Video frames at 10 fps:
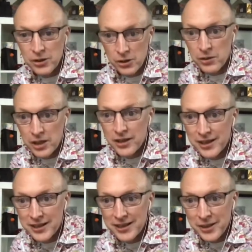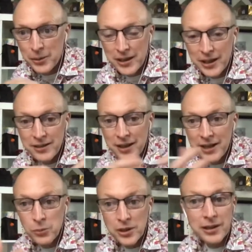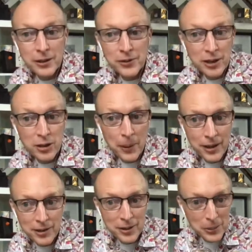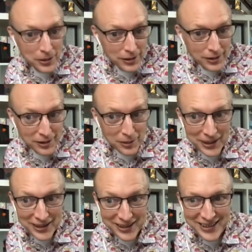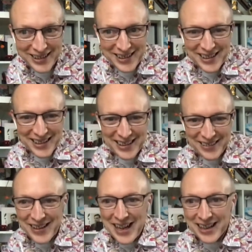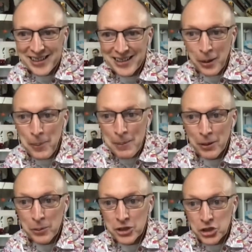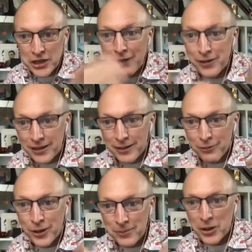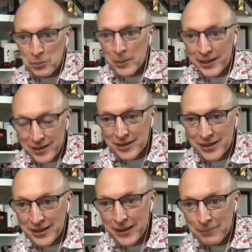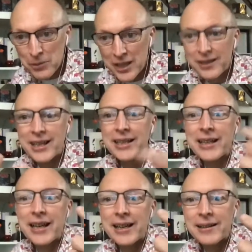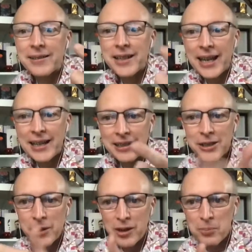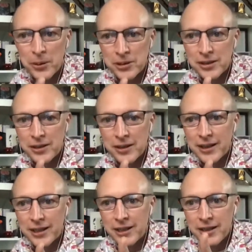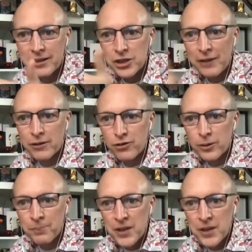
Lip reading: you know, in one of the loveliest parts of the world as well. You know, as a lot of people would travel from those places to come here, like Naila, who I spoke to the other day, traveled from